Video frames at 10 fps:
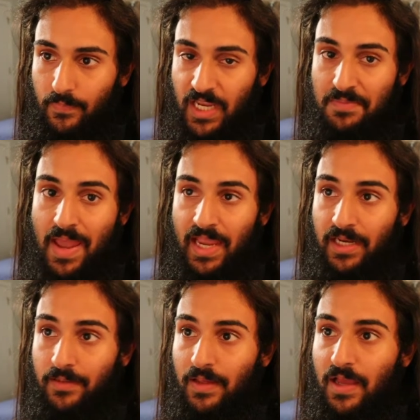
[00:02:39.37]
in
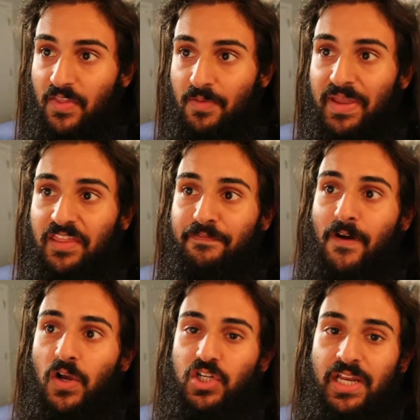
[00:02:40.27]
main. The B in the
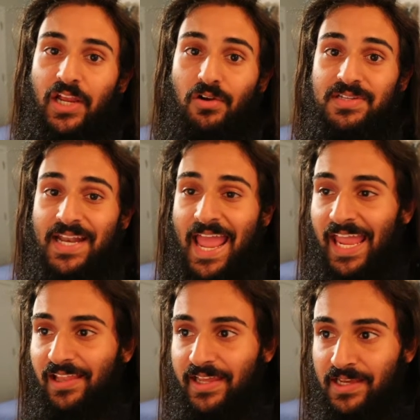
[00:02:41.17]
function here is an
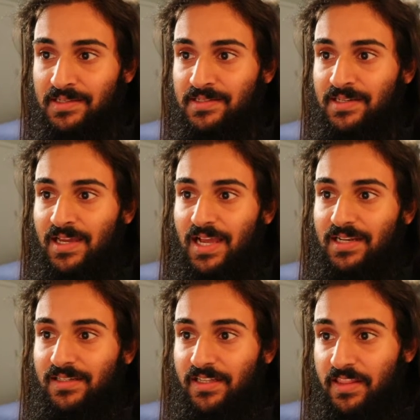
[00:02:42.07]
alias
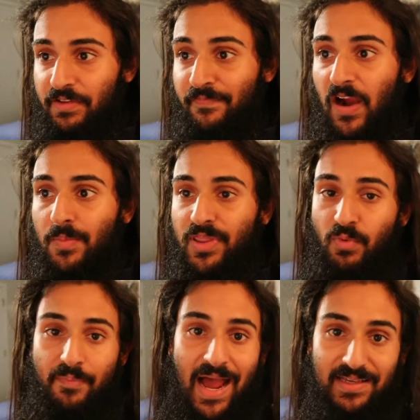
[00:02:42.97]
to the variable that
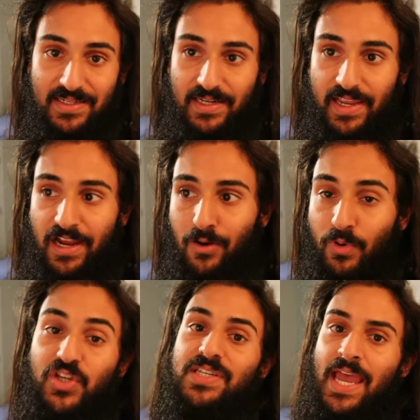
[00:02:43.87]
we pass into here,
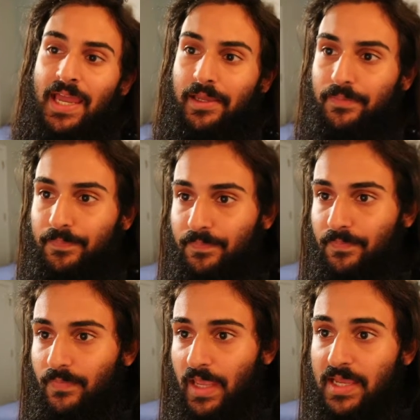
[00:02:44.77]
which is A.
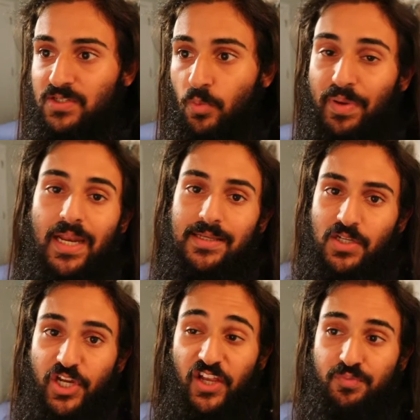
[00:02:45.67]
Okay, so B
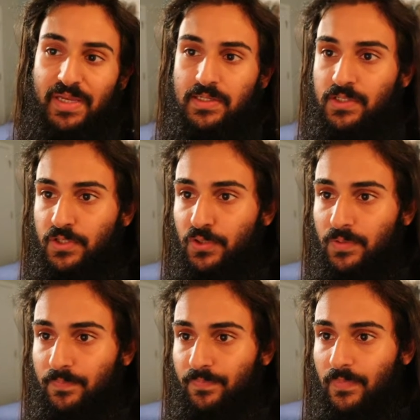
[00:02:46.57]
doesn't change, B is
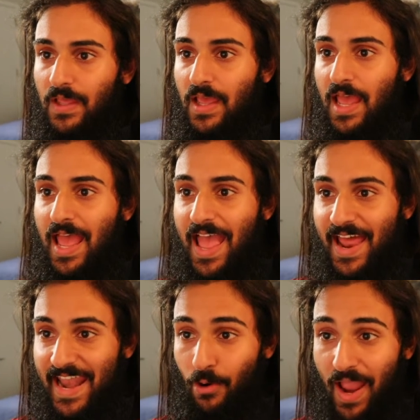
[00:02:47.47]
2.
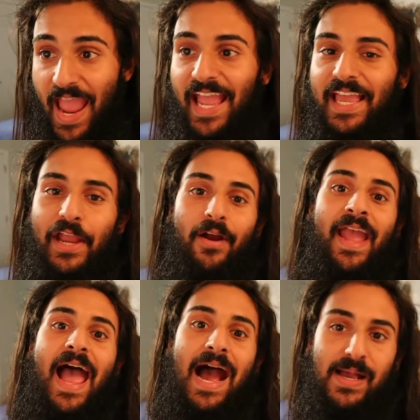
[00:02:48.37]
Now A here,
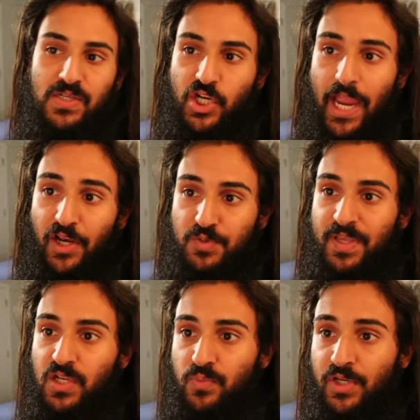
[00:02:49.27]
A has changed
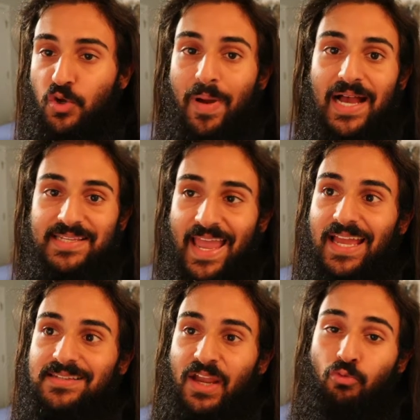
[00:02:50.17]
because we do pass
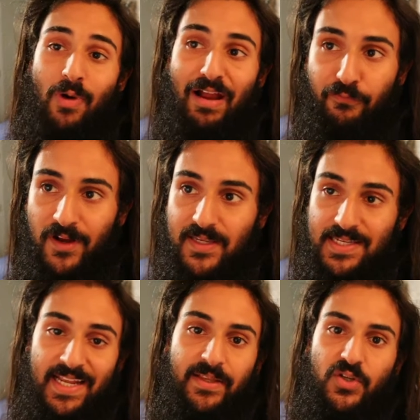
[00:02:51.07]
A as a reference, as
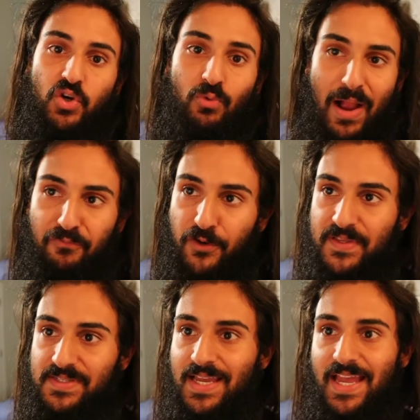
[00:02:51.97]
an integer
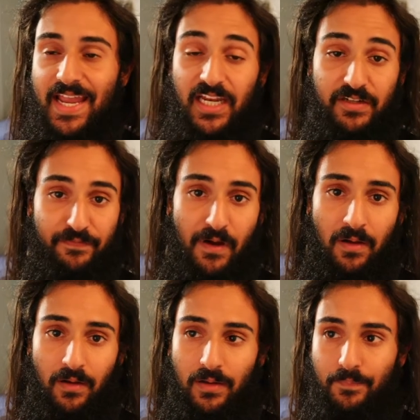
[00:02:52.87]
reference into
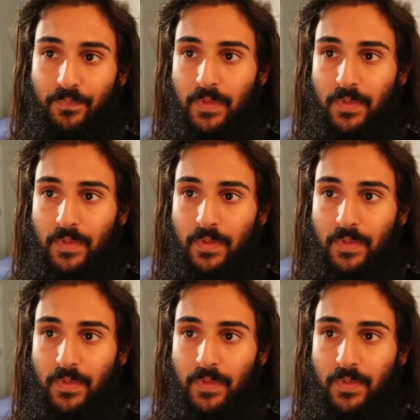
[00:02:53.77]
func.